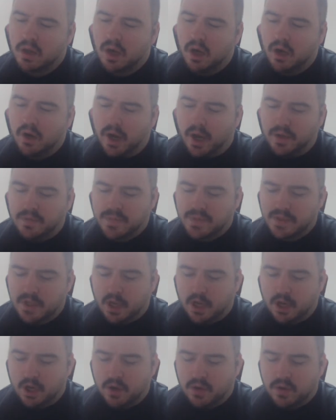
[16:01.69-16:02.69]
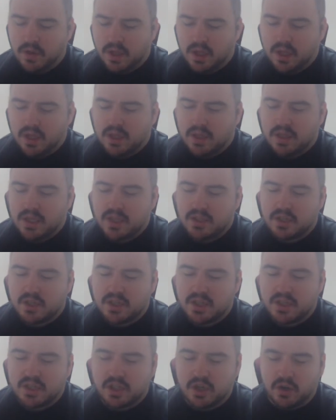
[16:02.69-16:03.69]
okay, so these are
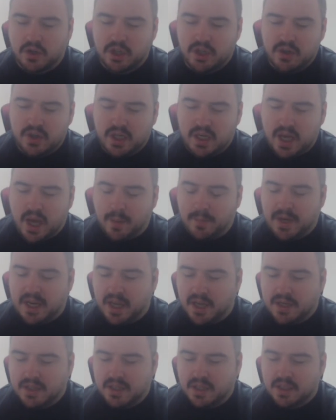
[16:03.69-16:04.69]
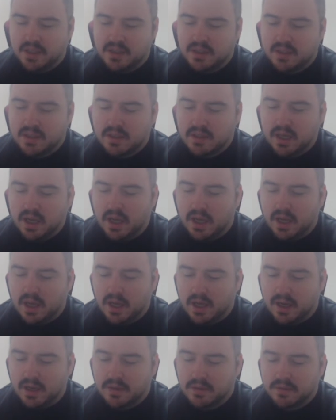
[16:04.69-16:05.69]
just showing you the nominations
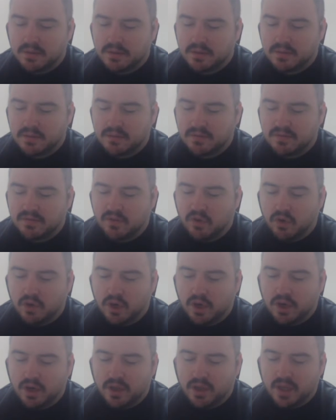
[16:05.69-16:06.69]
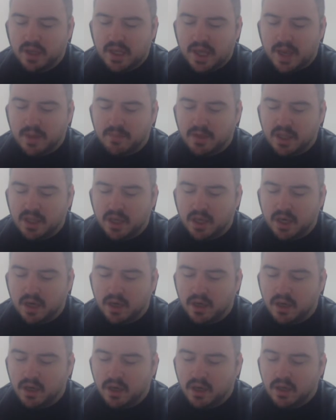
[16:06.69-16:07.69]
for the Game of the
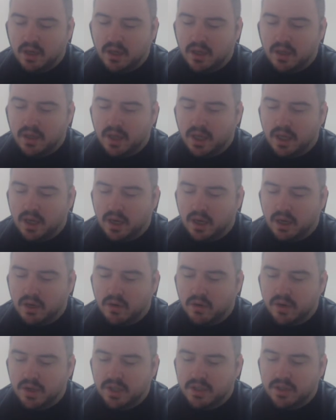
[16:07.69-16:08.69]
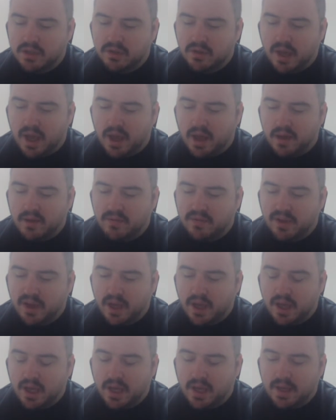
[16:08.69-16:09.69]
Year. They are going to have
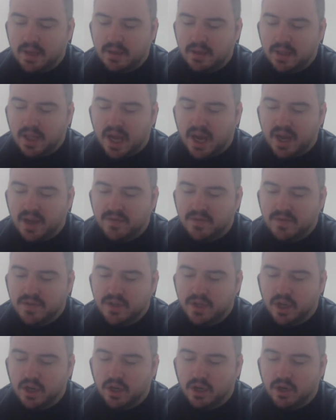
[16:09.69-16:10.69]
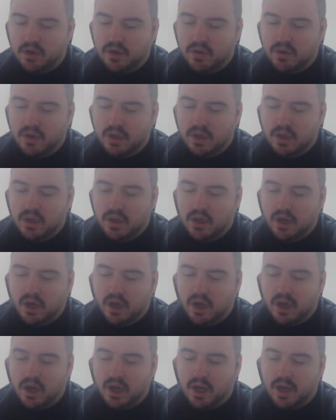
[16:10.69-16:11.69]
a live show
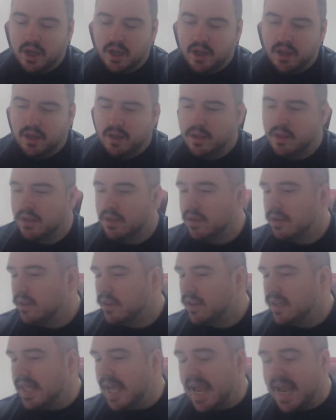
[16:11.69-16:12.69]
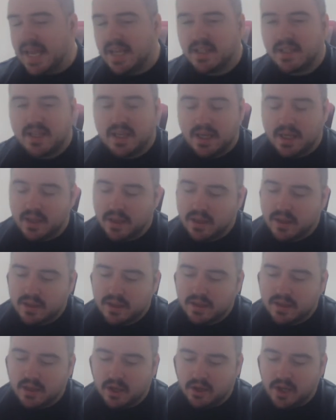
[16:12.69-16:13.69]
on the 18th,
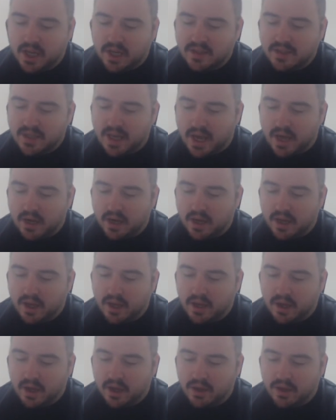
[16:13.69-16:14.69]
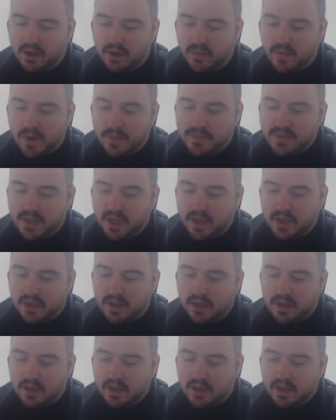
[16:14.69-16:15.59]
so next Saturday, on their website,